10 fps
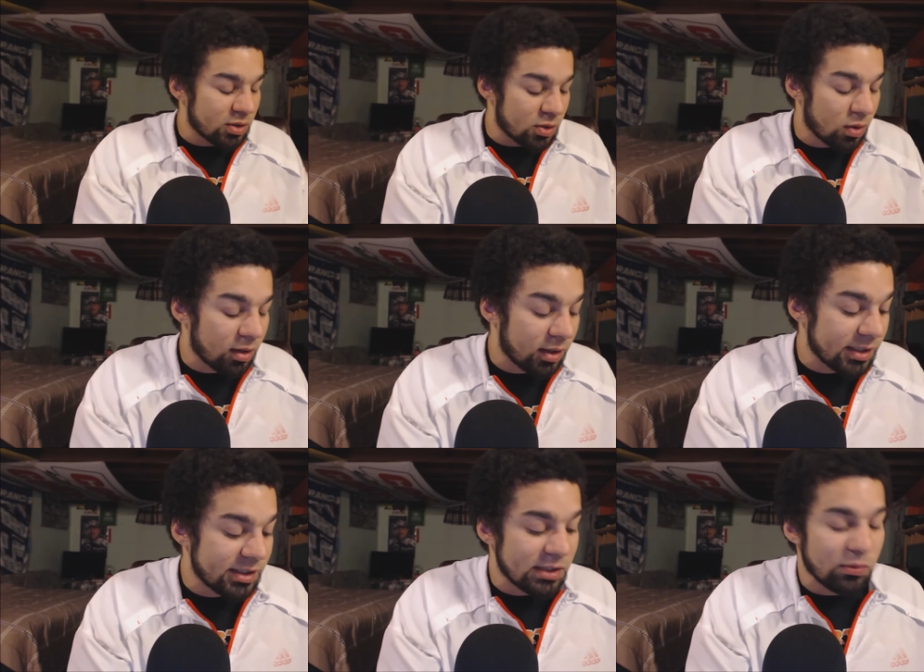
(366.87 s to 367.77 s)
would Sword Art
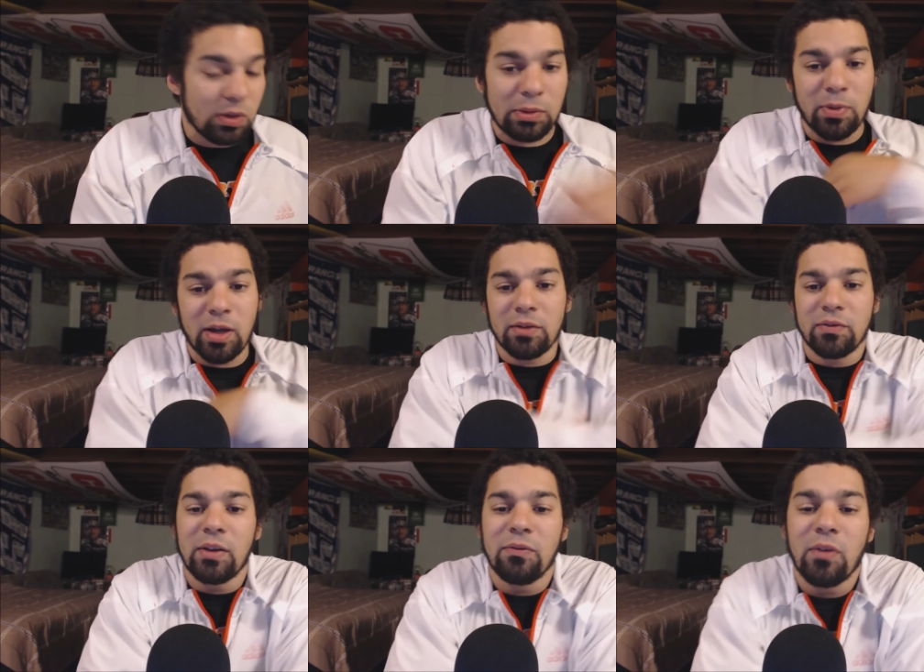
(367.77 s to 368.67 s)
Online season one be better if
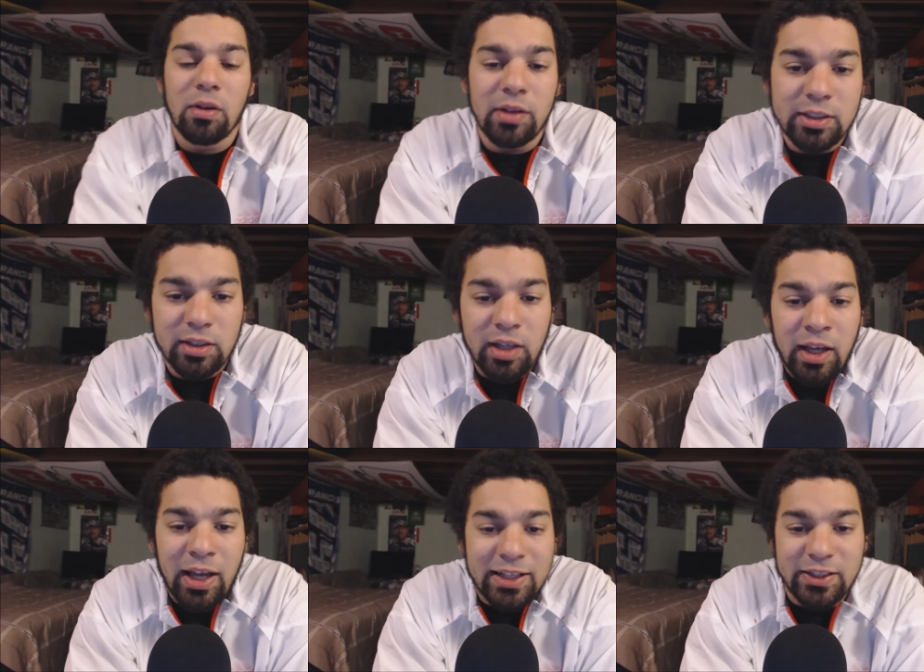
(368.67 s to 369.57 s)
they followed
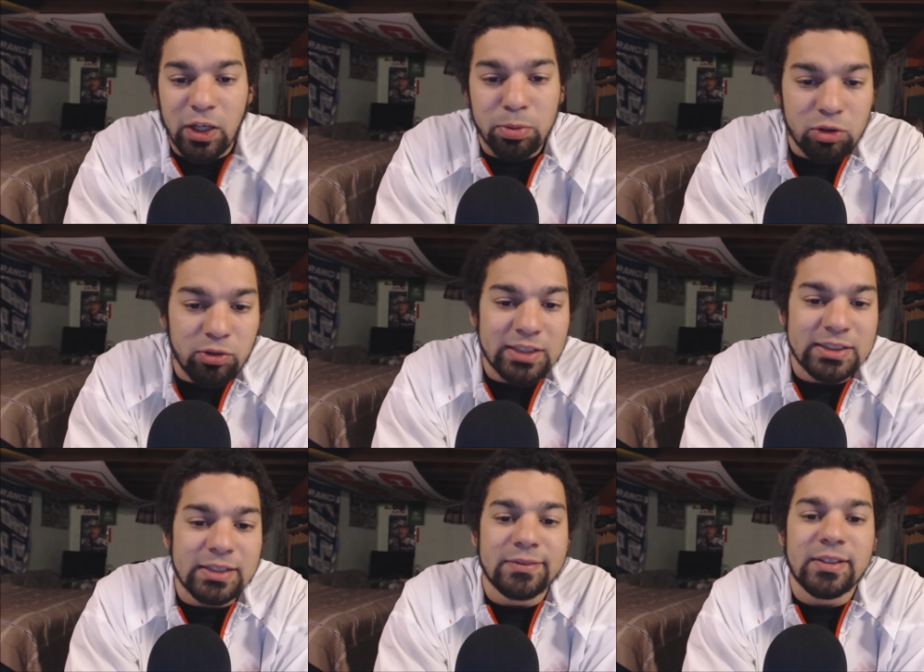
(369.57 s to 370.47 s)
SAO
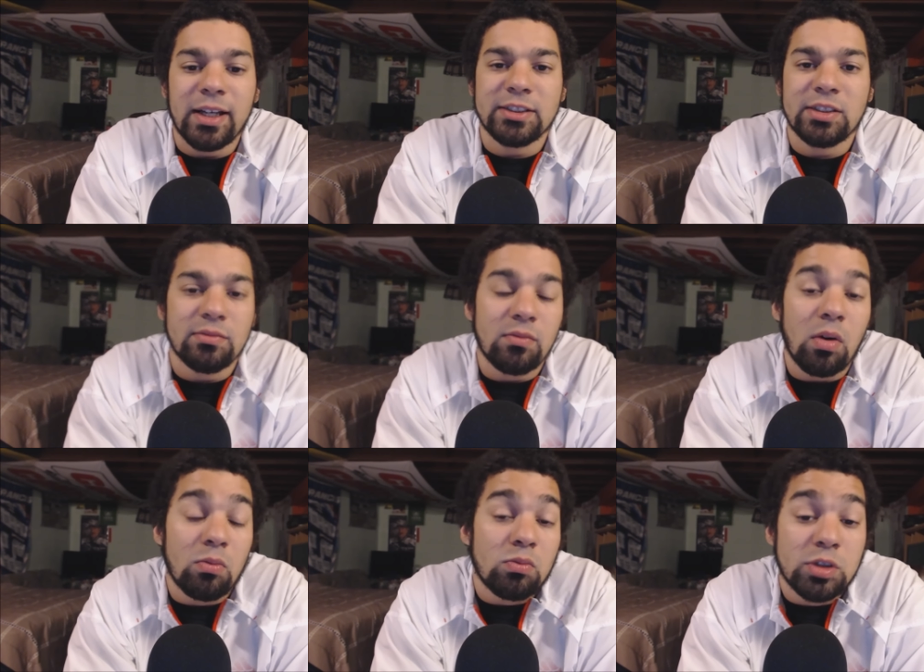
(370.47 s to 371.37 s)
Progressive's uh,
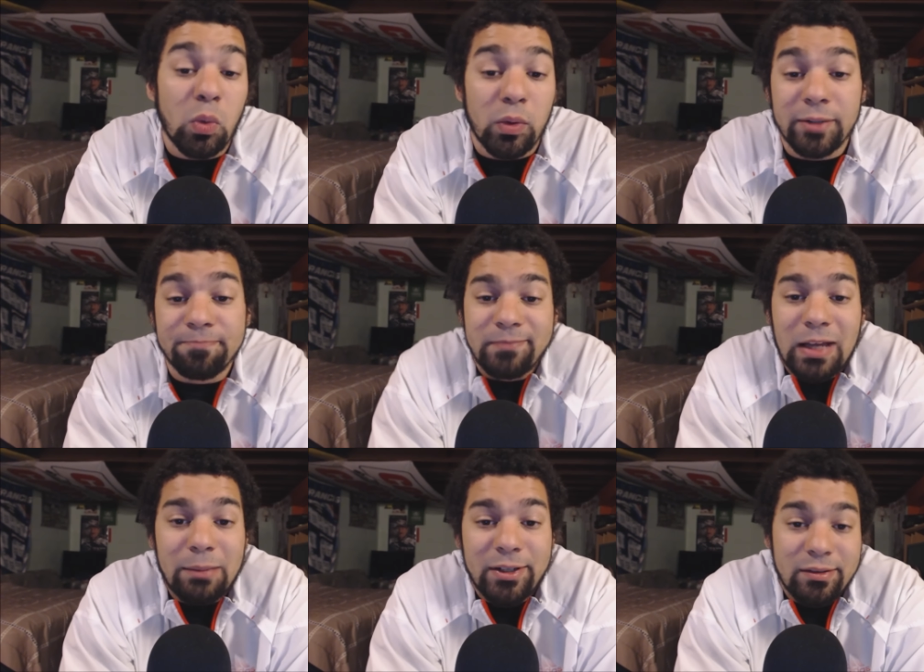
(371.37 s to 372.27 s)
story?
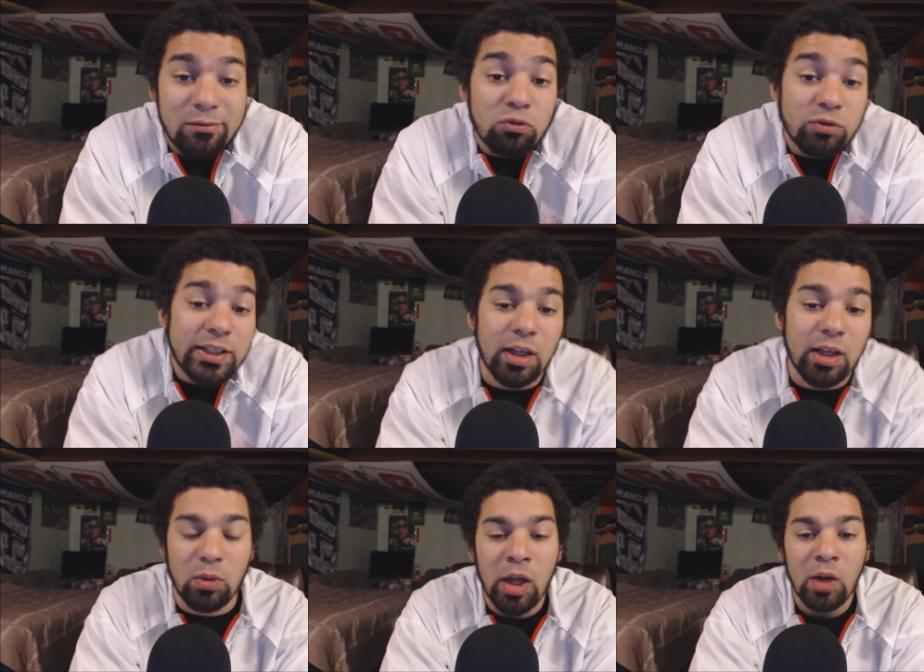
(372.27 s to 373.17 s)
I mean,
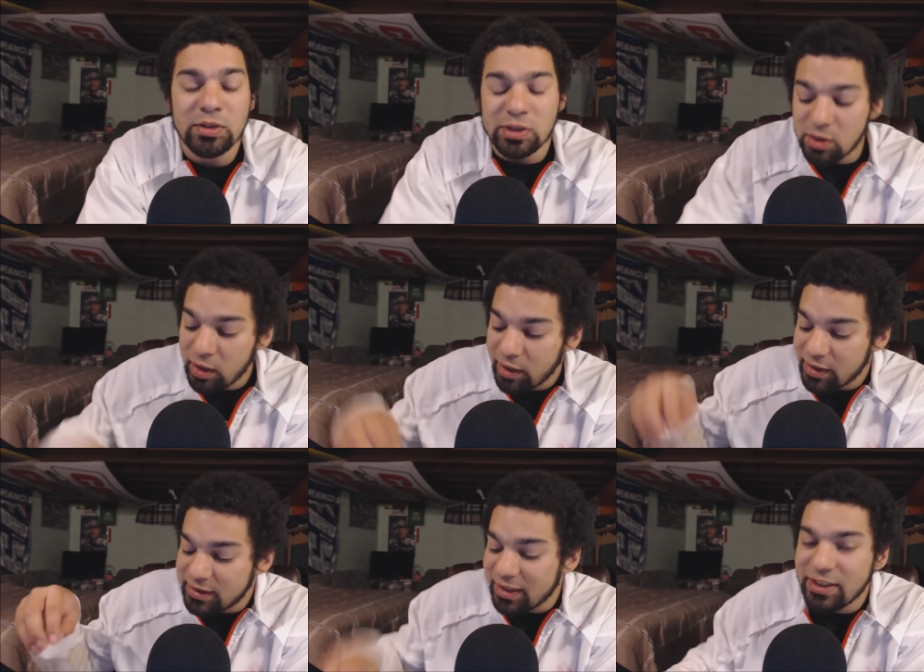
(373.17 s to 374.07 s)
retail was
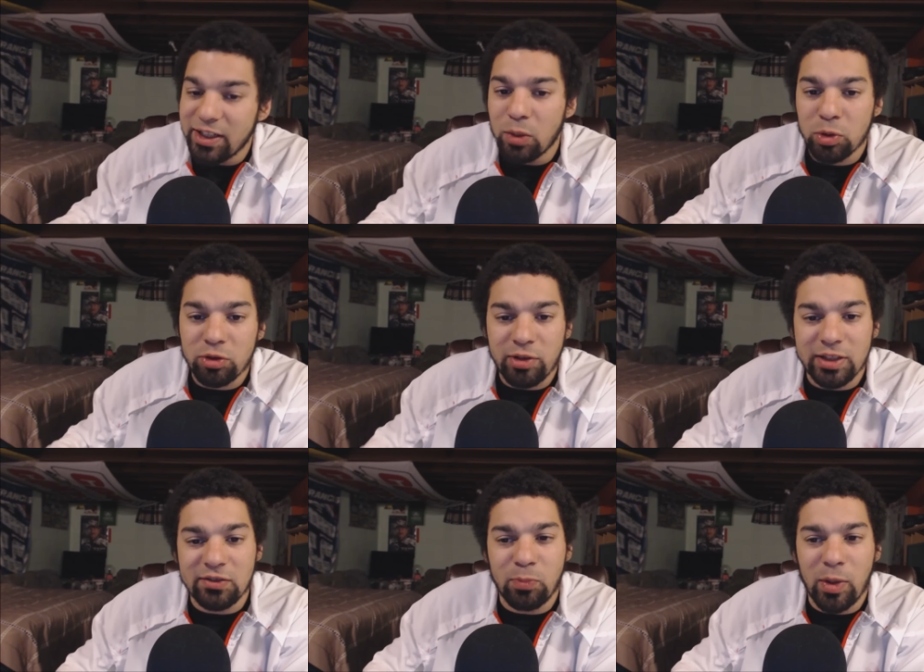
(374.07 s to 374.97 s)
is SAO
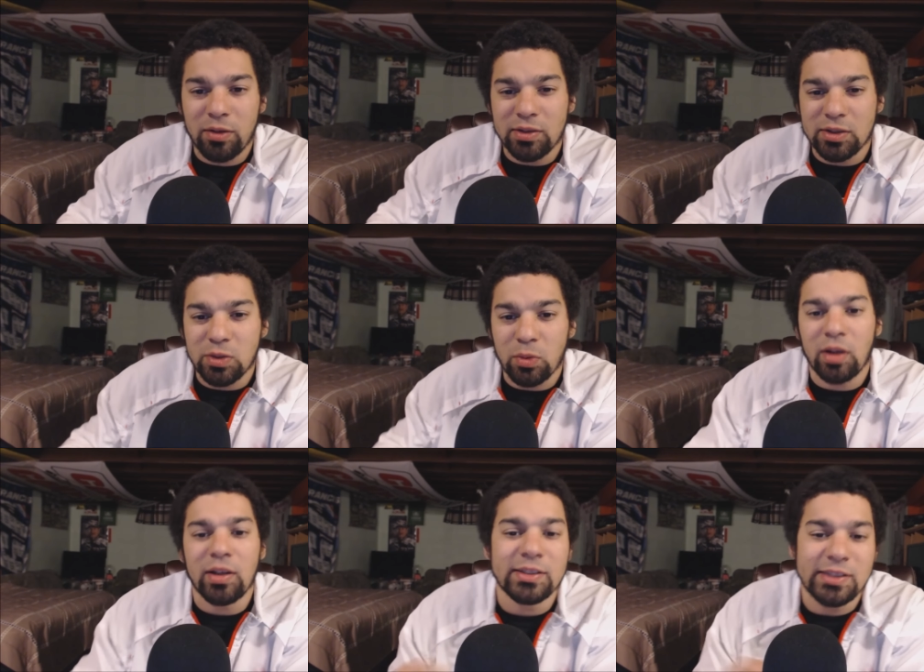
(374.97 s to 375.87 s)
Progressive better than Sword
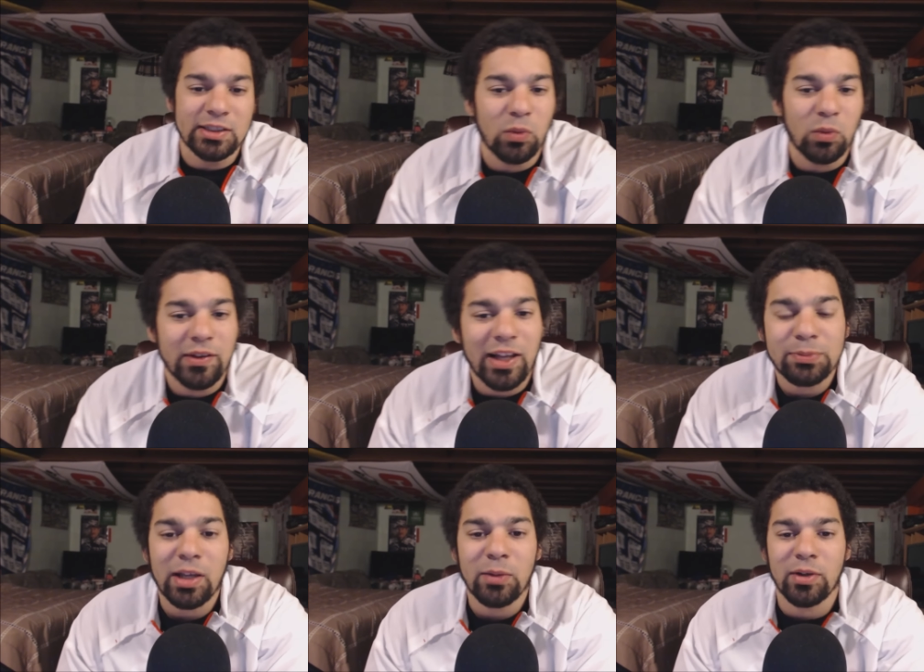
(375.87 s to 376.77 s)
Art Online season one? That's
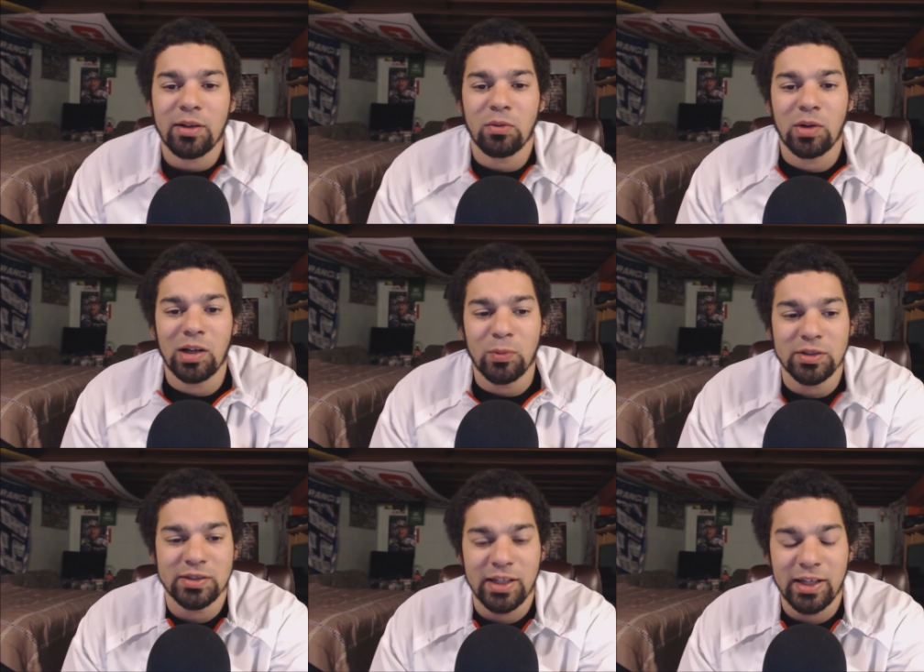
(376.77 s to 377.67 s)
probably what what I will
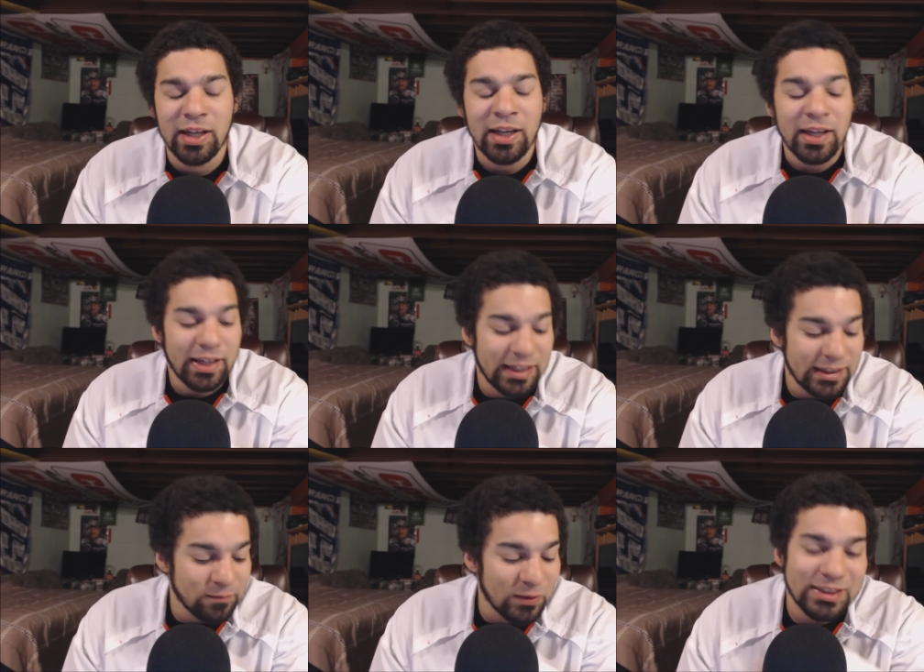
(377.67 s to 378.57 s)
say.
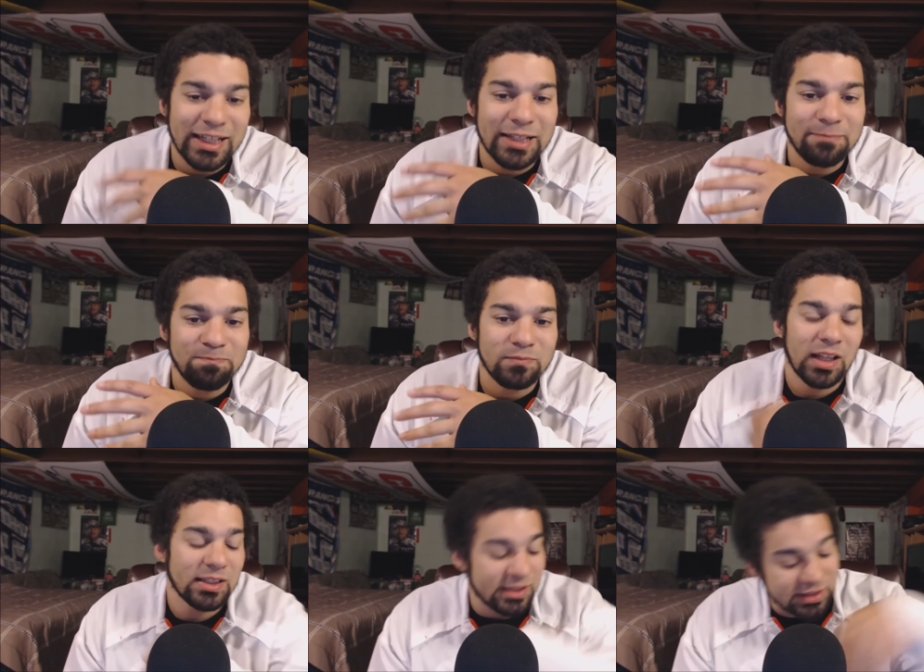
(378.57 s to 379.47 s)
And once again,
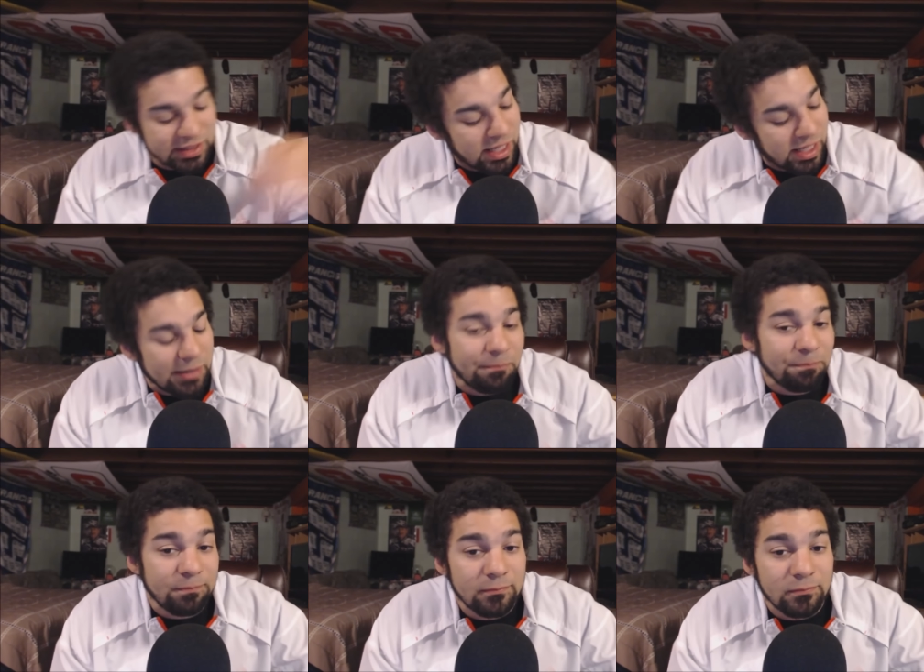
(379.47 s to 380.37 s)
it's the
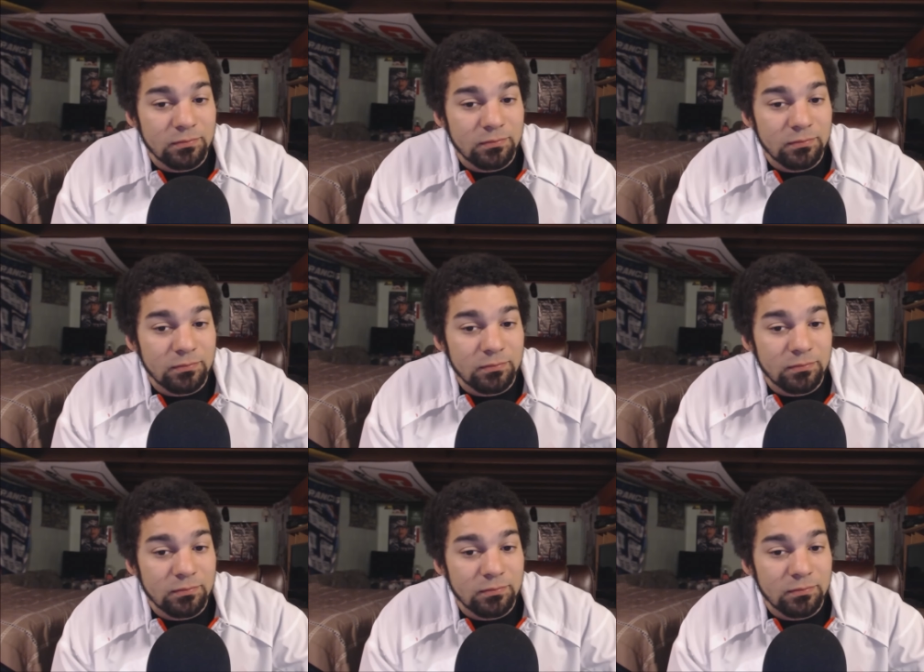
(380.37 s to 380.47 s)
same